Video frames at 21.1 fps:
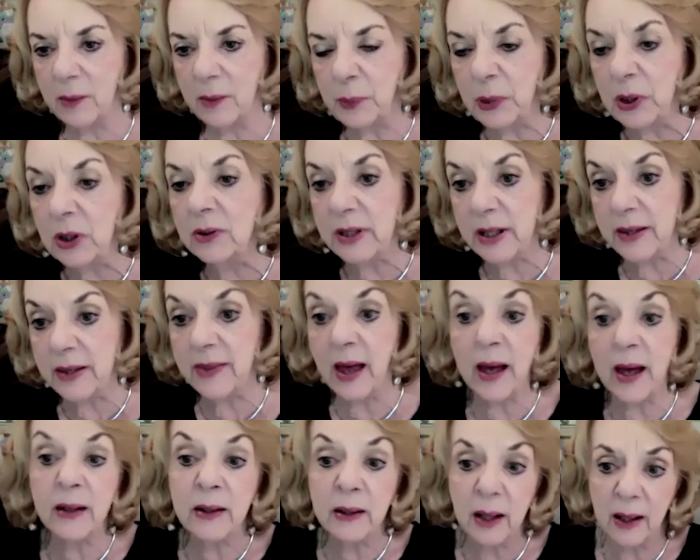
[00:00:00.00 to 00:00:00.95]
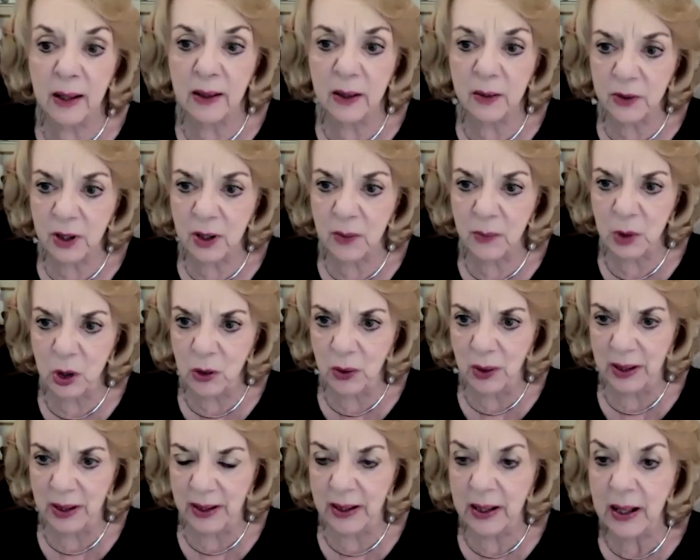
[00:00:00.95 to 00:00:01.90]
building that kind of
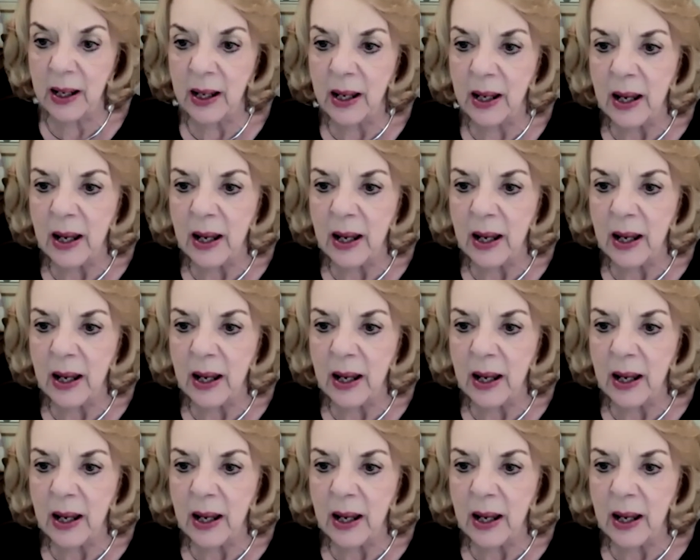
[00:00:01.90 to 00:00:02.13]
community